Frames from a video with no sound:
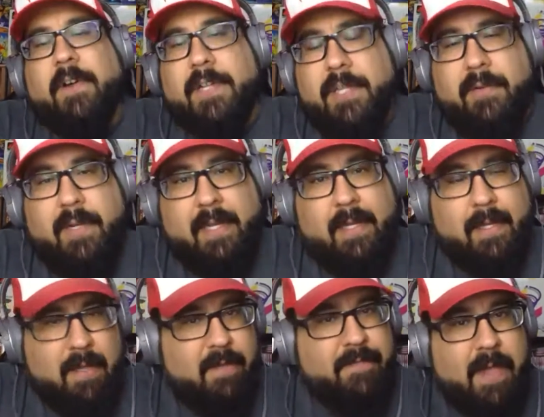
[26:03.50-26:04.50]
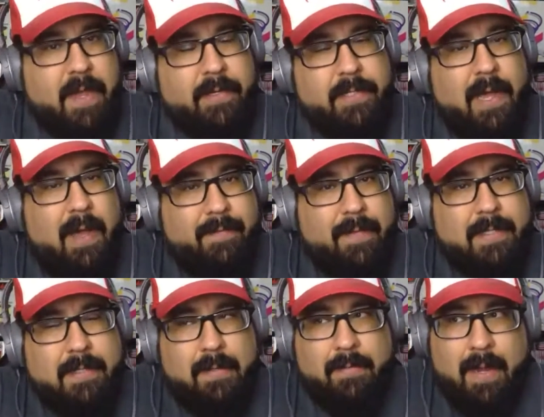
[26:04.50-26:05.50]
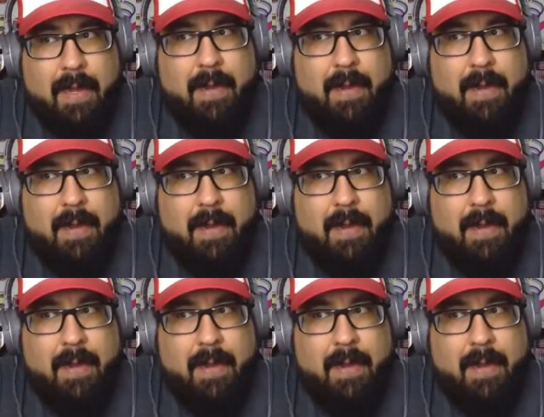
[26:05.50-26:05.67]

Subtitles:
2D King of Fighters, obviously, right?